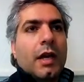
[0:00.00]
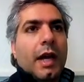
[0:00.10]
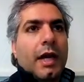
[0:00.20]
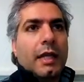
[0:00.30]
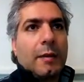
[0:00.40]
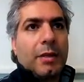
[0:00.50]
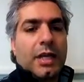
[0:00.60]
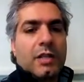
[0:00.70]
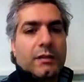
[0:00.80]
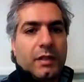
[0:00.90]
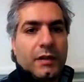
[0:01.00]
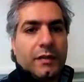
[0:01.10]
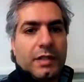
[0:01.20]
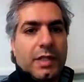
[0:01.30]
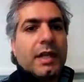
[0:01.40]
and the application of
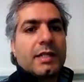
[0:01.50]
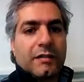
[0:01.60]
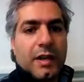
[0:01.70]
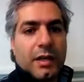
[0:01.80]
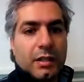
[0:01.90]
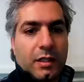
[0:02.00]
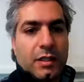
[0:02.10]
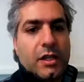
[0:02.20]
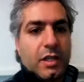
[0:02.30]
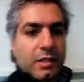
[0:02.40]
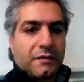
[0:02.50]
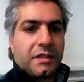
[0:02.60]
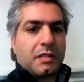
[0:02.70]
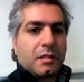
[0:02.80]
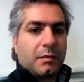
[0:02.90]
glyphosate and its effect on the digestive
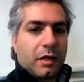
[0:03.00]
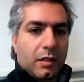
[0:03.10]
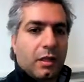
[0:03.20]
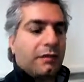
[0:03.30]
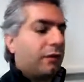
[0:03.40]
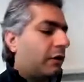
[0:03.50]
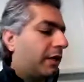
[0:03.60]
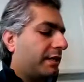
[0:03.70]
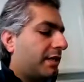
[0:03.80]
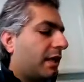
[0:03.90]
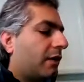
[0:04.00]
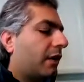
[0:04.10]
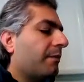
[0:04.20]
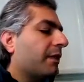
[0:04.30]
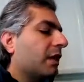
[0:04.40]
system and on the gut flora, etc.